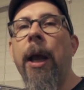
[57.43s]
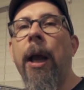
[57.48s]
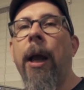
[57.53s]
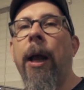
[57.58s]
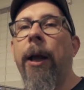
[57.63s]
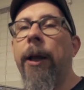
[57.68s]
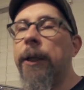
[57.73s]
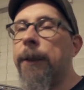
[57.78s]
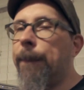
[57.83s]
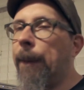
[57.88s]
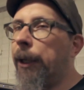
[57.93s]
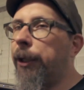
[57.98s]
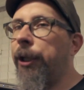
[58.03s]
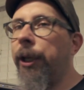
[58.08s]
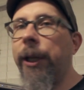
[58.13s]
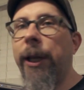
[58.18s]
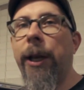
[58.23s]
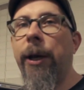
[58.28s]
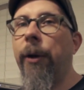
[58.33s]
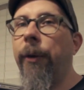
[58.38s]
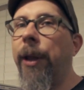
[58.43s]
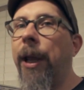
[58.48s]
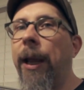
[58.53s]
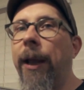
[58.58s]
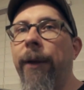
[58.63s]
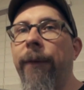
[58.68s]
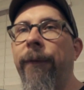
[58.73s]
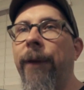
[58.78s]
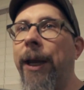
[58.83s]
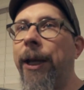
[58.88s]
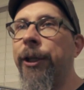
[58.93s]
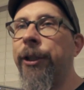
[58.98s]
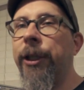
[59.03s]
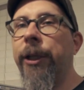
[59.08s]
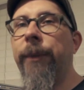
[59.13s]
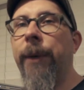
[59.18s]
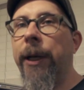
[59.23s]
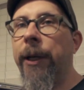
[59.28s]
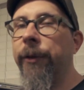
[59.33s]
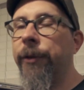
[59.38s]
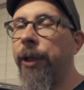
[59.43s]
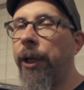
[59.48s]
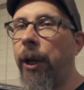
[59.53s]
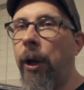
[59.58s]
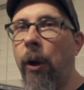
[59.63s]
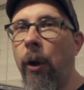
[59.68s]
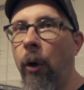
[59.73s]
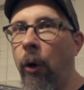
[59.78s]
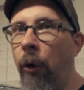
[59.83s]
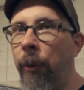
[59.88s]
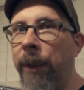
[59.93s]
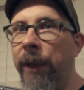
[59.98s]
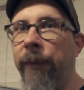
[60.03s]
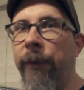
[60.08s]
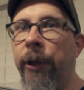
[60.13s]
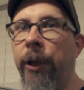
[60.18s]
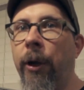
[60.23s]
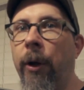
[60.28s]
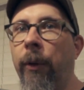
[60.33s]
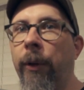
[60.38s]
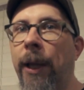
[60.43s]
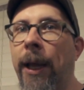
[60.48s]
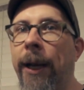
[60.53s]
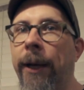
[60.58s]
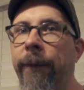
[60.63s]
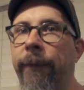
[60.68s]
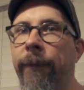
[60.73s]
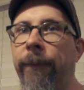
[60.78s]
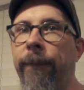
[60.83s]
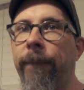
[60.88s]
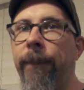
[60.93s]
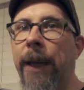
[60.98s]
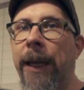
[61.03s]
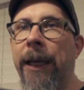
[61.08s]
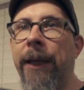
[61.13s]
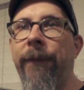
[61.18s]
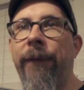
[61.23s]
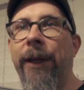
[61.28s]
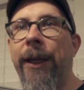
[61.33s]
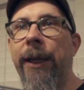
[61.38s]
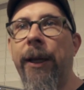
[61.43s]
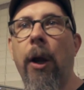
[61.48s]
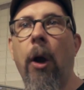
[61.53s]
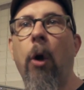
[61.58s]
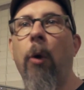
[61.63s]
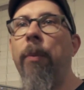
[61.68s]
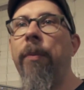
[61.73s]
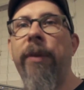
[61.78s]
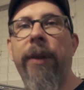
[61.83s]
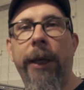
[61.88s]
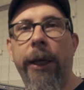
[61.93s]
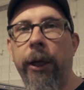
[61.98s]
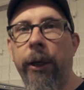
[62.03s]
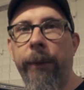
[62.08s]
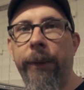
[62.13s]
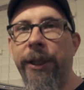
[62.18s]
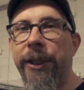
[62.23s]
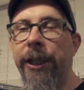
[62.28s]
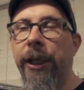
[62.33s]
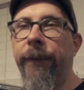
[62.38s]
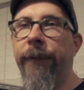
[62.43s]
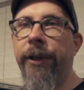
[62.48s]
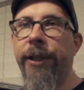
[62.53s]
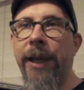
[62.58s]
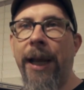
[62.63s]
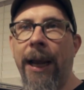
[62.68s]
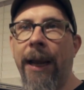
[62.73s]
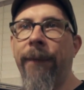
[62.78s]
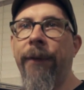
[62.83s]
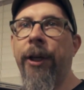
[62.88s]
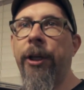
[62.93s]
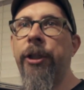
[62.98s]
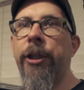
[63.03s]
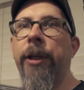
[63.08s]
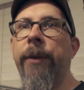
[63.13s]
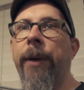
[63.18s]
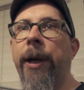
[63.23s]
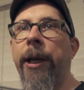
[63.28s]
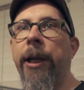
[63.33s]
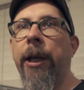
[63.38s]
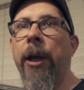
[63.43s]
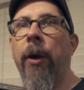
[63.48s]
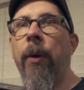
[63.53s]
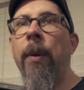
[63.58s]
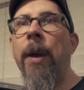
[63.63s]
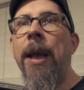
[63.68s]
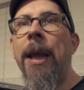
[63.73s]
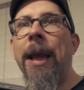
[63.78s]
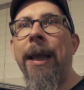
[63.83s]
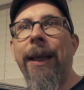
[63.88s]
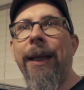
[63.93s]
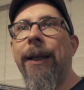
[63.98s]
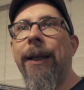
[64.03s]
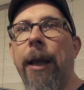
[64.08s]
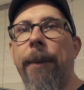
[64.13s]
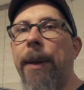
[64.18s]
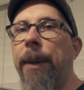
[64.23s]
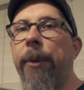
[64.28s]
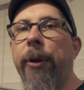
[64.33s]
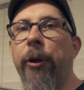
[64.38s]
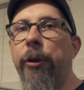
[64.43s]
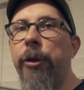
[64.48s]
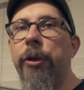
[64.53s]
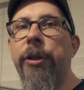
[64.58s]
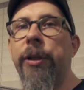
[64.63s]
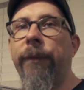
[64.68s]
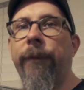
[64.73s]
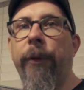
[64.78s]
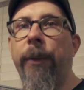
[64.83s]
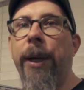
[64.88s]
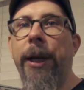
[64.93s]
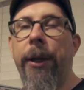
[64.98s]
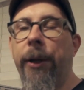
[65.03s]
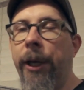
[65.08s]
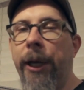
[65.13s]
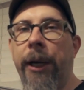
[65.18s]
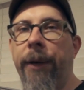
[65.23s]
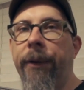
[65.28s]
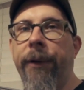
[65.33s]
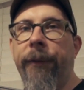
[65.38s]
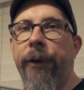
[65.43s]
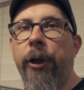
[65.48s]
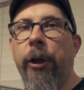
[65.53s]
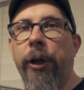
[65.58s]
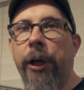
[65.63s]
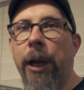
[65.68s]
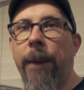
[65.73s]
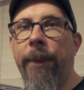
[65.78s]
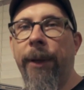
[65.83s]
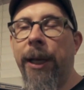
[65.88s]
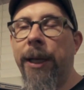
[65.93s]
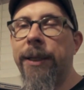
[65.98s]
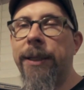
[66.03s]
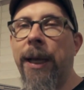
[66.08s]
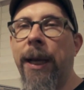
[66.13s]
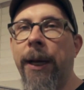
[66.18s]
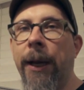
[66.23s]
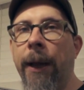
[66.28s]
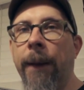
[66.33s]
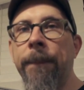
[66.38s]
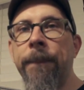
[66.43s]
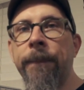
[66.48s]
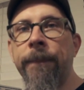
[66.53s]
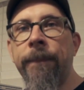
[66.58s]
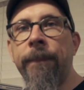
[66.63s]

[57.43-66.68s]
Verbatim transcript: Uh, especially they don't have H D radios at home, even though a lot of A V home theater receivers have H D radio. I lot of people don't use them for radio. They never even hook up an antenna.